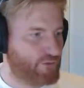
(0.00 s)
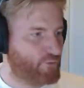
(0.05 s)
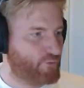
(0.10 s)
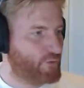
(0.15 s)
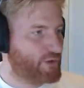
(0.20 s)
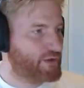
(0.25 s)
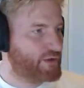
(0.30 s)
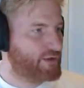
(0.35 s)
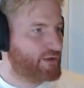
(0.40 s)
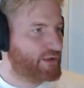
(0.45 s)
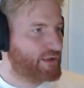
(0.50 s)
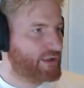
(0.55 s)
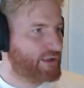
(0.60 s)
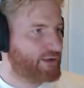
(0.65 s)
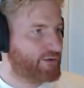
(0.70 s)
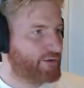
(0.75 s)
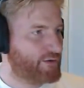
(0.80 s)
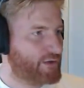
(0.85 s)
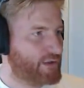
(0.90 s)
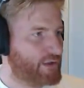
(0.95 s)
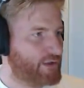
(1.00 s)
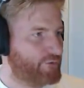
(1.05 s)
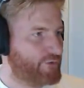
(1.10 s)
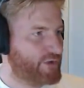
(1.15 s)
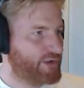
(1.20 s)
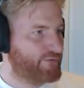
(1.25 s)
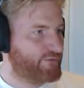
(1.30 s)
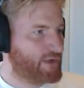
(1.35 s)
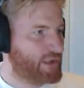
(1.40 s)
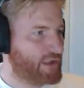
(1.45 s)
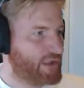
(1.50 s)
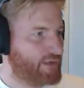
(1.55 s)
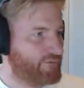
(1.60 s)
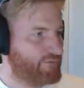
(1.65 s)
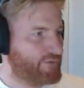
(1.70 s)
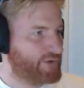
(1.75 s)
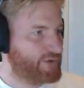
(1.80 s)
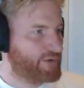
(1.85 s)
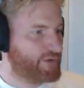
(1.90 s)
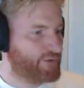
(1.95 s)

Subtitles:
1 there, and revive the other